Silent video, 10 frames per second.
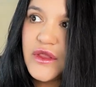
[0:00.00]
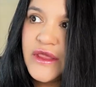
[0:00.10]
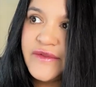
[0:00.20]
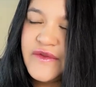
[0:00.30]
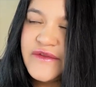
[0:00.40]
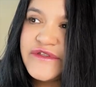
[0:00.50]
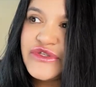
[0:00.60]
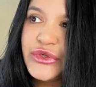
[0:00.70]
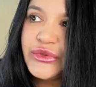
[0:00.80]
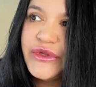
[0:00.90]
It's it's
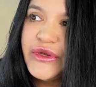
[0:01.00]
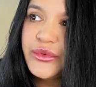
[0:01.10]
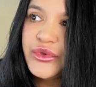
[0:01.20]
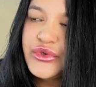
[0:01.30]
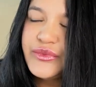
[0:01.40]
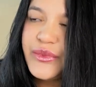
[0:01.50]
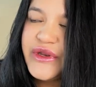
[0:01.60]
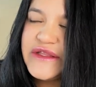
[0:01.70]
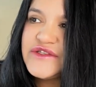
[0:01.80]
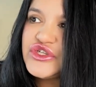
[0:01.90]
not only rude, but
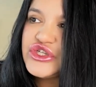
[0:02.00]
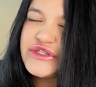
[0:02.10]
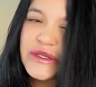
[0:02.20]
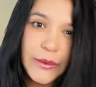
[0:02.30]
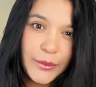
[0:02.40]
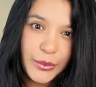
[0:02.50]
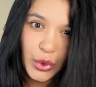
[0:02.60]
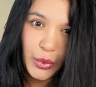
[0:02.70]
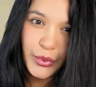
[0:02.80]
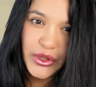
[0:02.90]
it's just
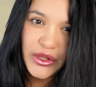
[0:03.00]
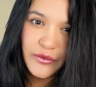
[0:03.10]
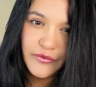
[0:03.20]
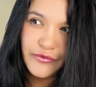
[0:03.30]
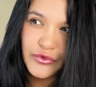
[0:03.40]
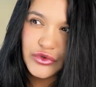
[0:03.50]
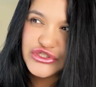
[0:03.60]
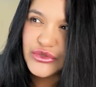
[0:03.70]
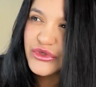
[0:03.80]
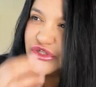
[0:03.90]
inappropriate for
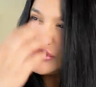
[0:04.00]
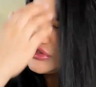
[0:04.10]
someone you